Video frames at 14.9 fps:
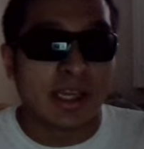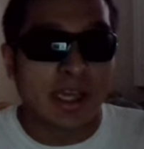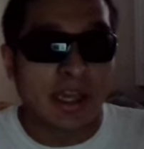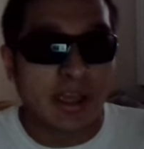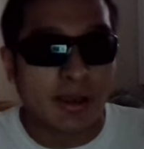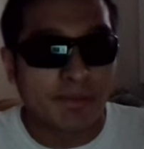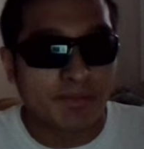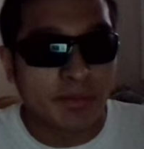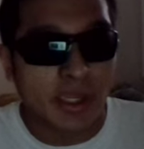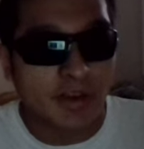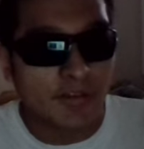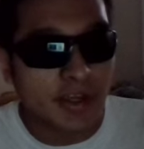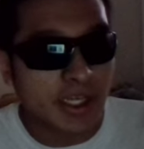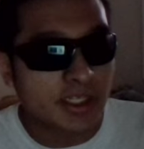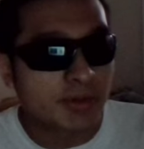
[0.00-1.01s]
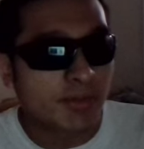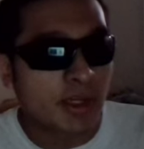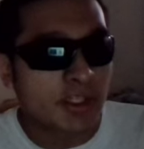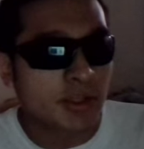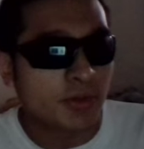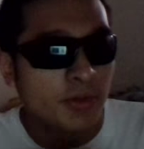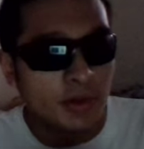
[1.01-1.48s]
And I forgot to
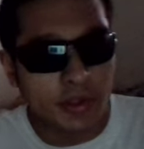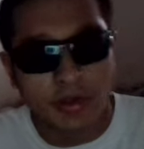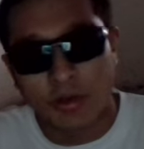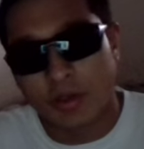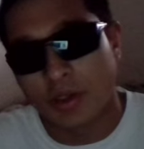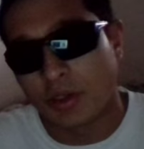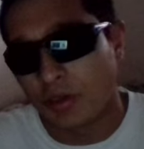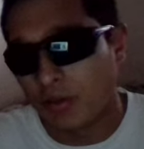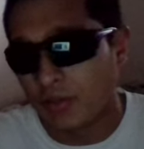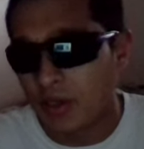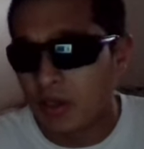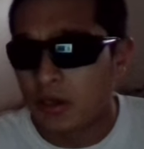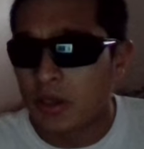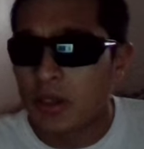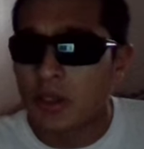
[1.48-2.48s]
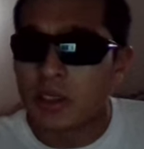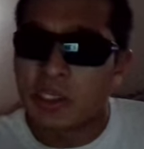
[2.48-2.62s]
mention, for Kuga-Yuma,